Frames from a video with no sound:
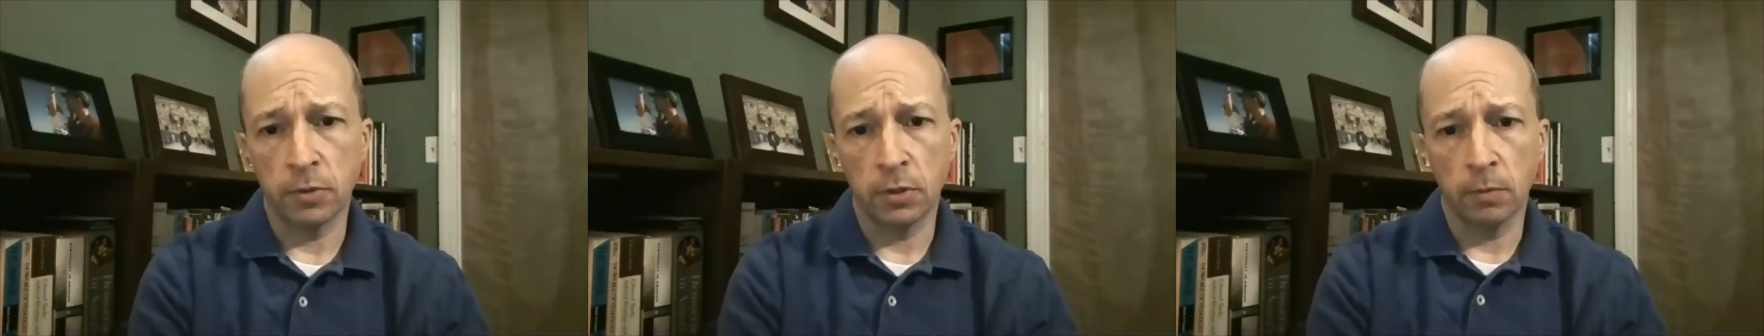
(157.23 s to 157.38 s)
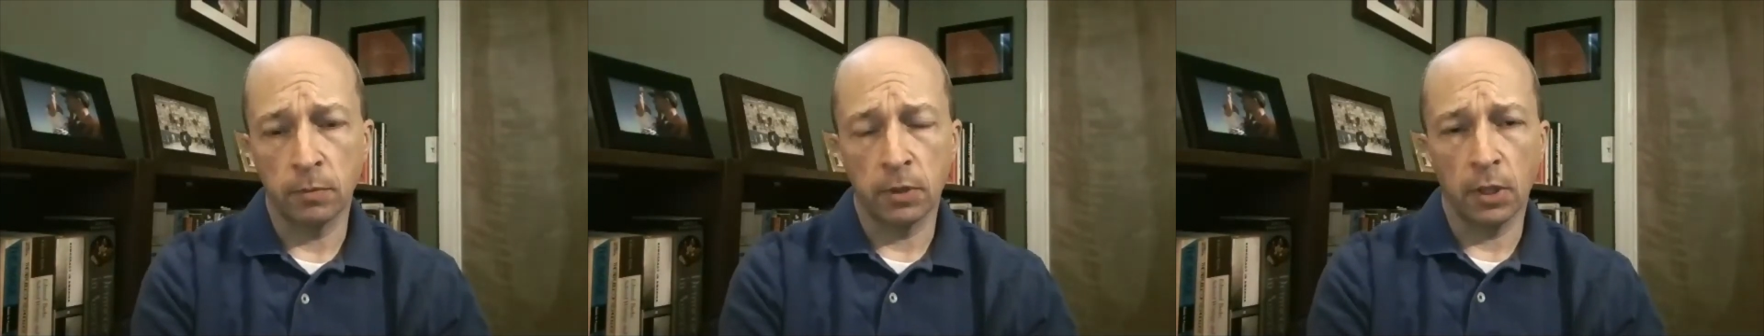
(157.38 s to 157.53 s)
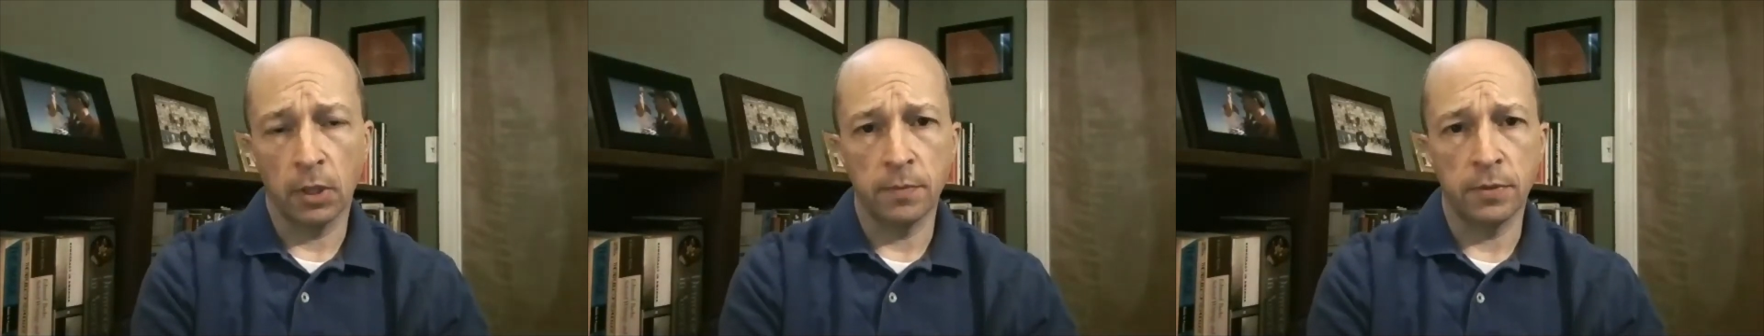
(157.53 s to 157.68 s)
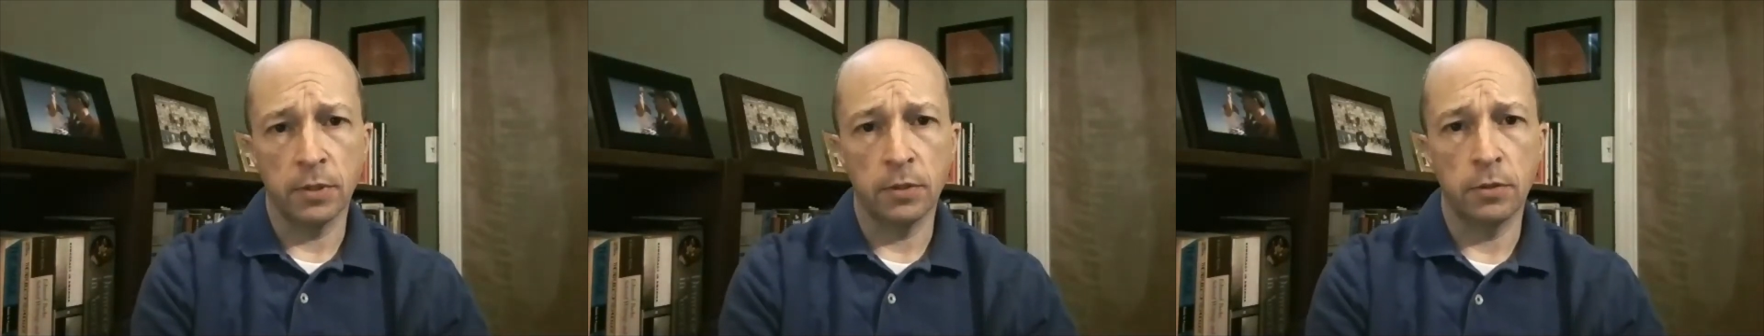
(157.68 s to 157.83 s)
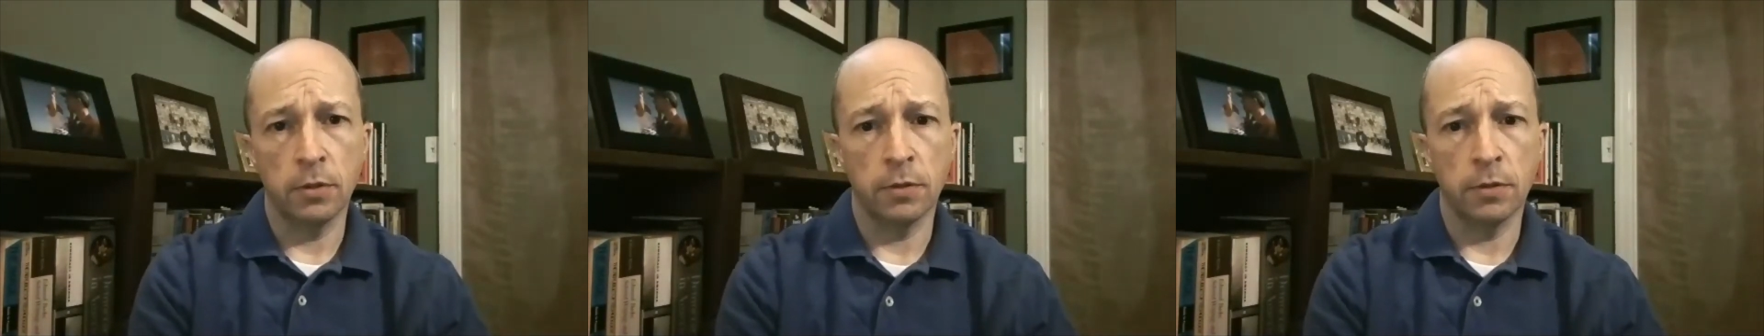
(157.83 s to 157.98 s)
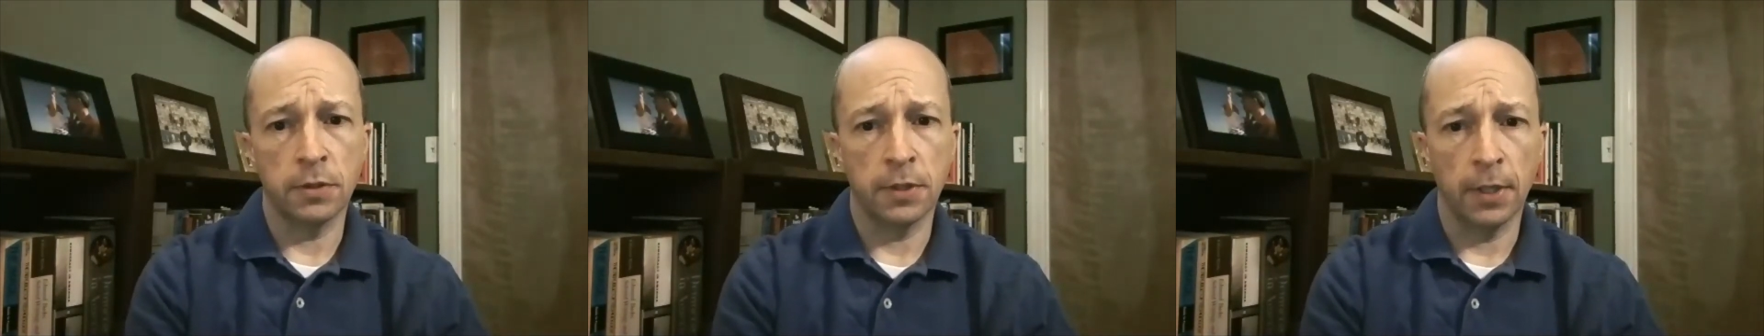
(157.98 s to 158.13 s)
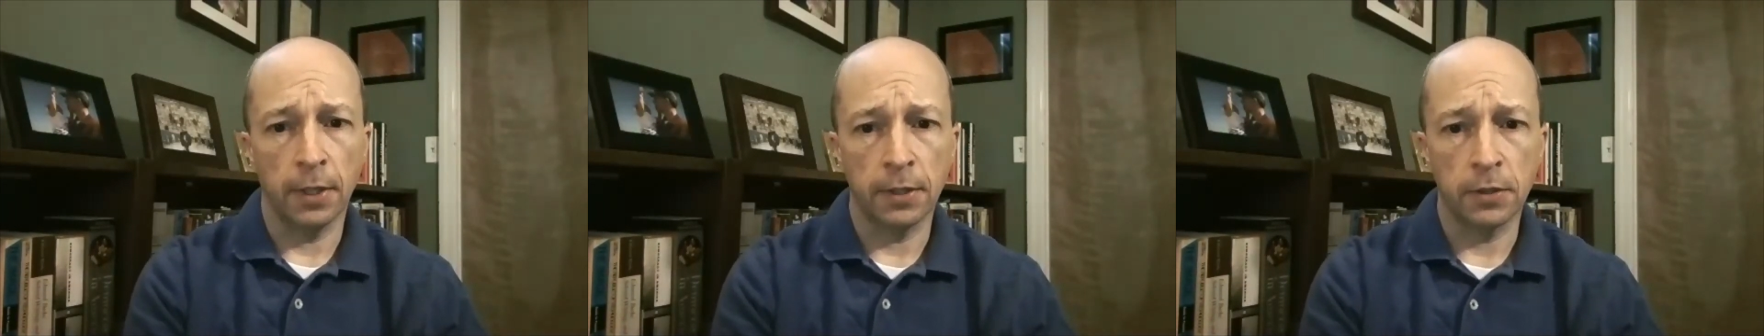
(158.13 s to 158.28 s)
sometimes
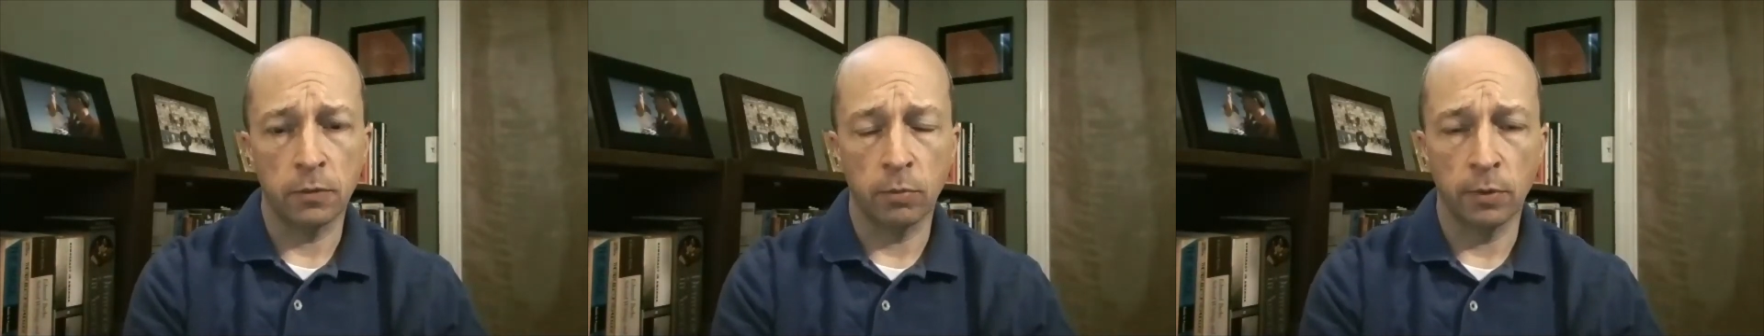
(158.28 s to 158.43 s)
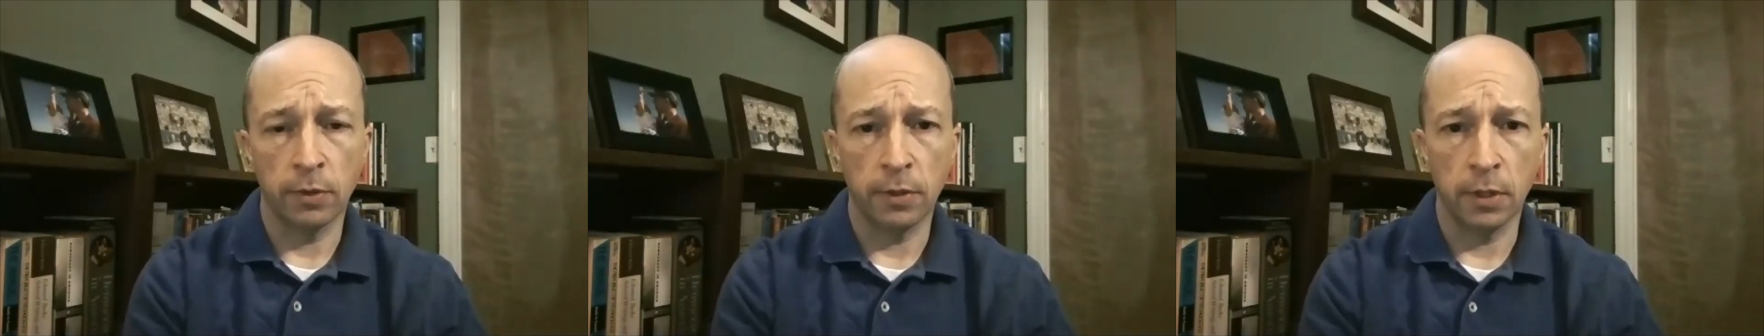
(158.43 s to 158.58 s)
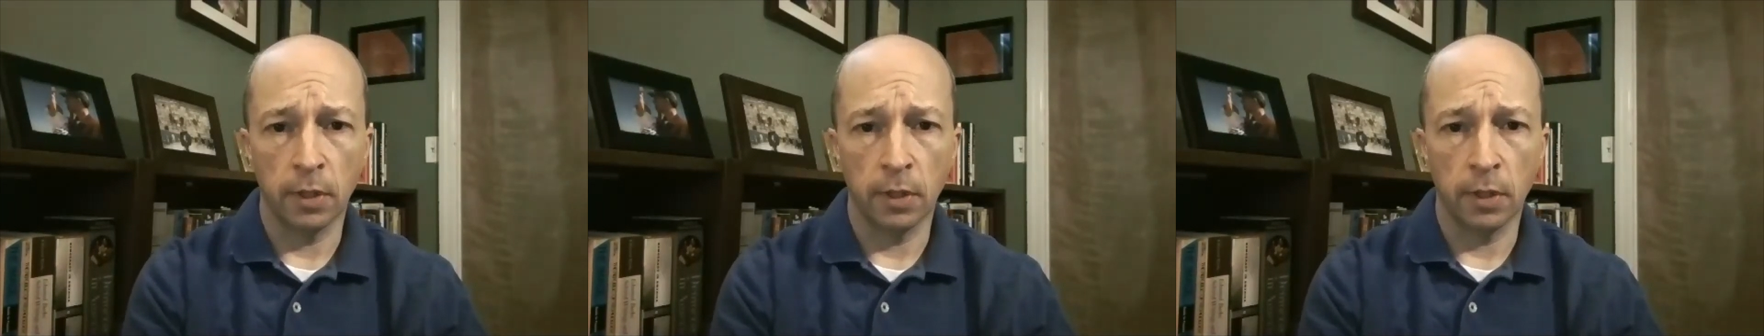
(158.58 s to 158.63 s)
intersects with